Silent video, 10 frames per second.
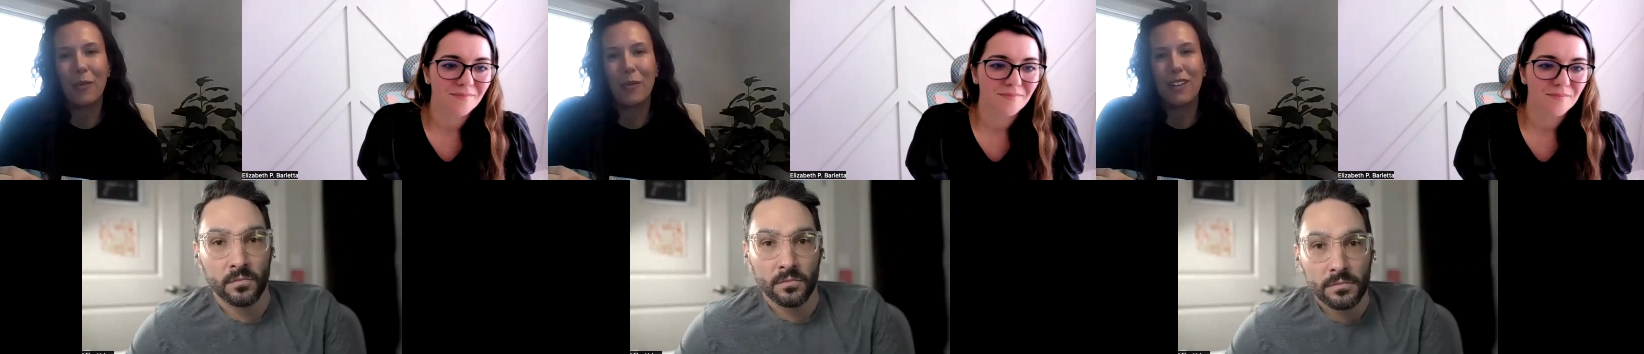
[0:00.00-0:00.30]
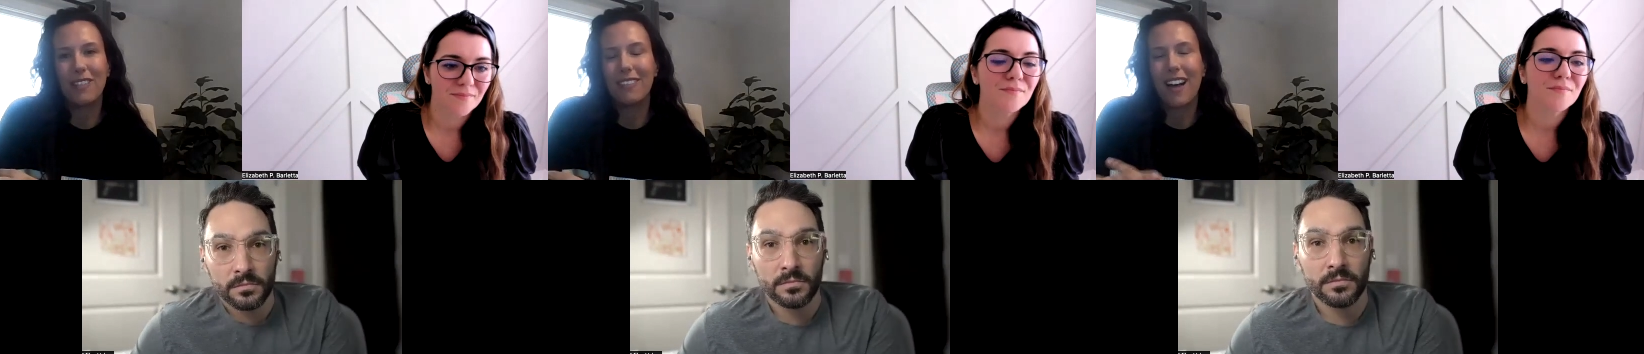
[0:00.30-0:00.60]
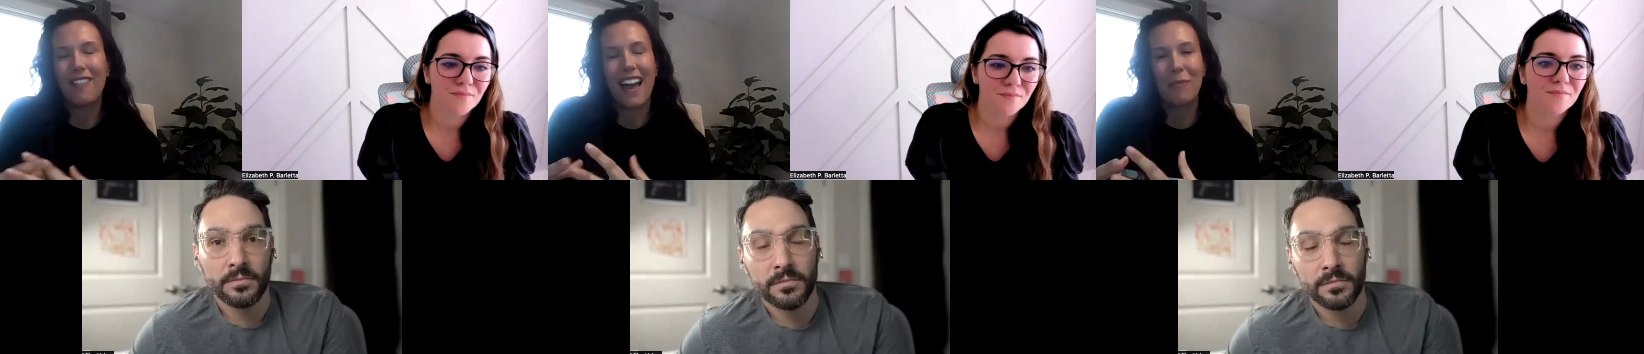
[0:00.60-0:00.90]
Speaker 1: you. We
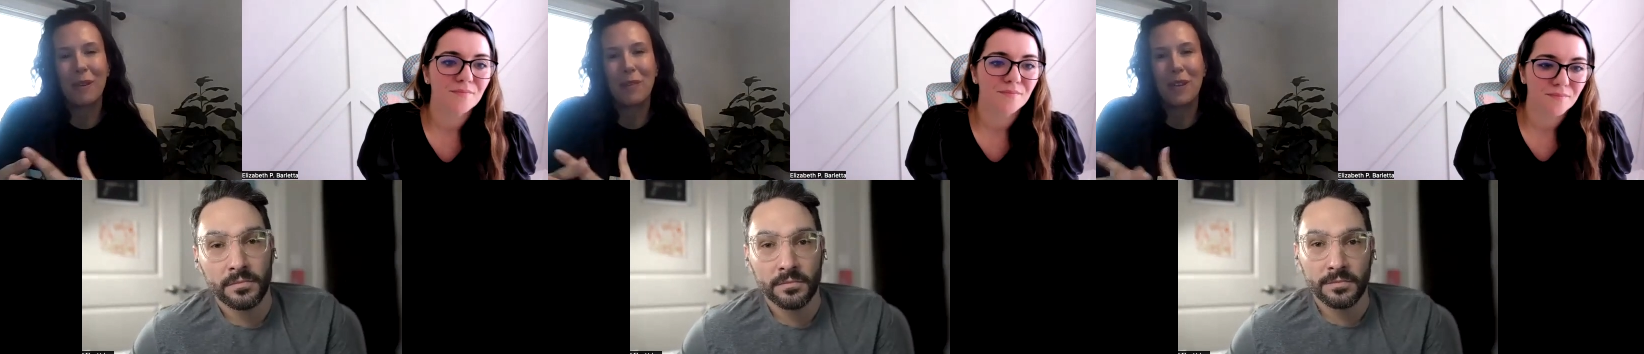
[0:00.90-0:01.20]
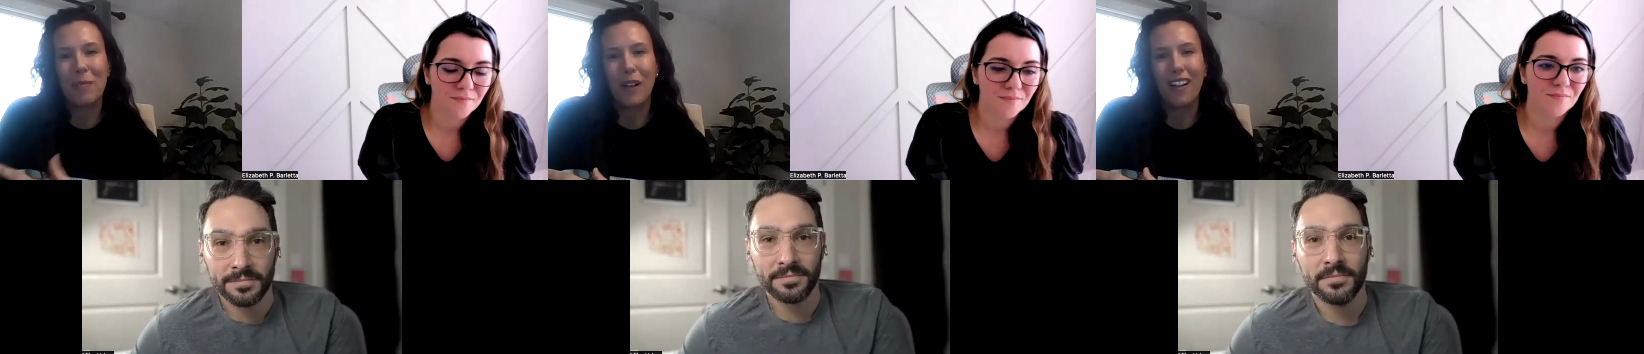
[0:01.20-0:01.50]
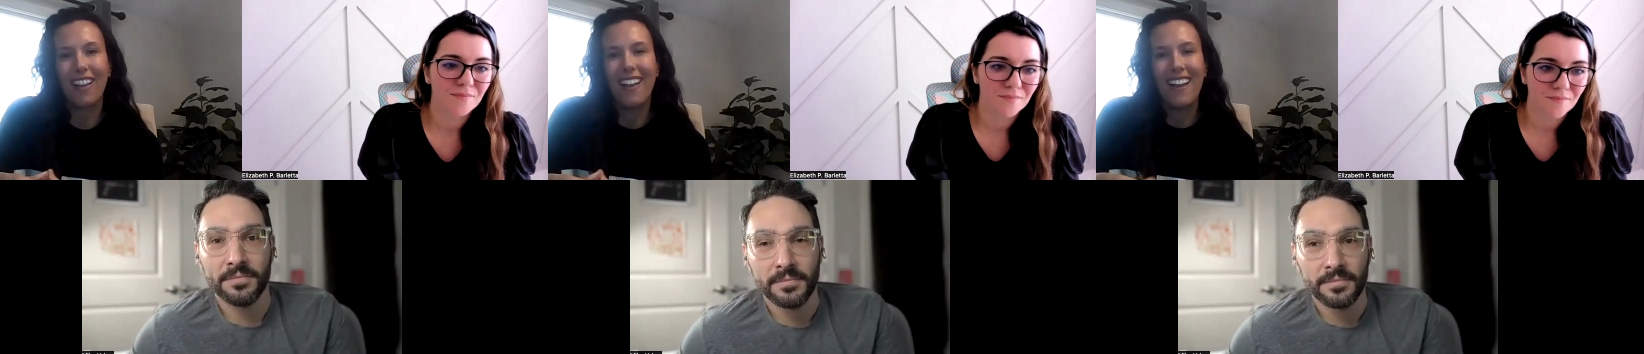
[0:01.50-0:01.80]
love happy people.